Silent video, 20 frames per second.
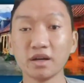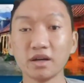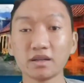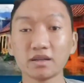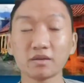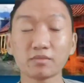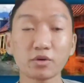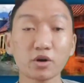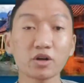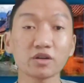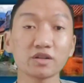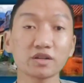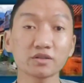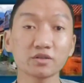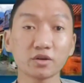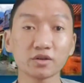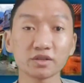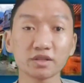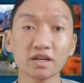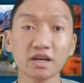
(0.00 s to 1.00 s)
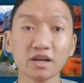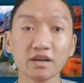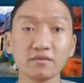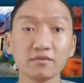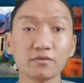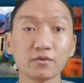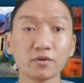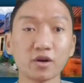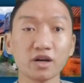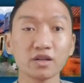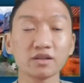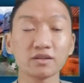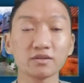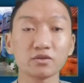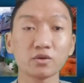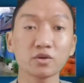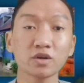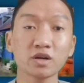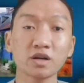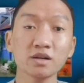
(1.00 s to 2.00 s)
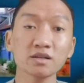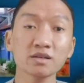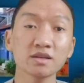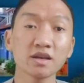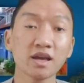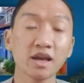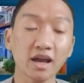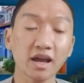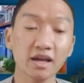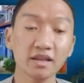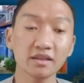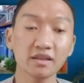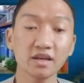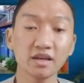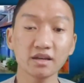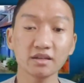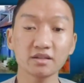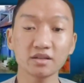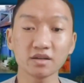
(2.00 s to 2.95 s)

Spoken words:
the product on time for other Dongkaks, and they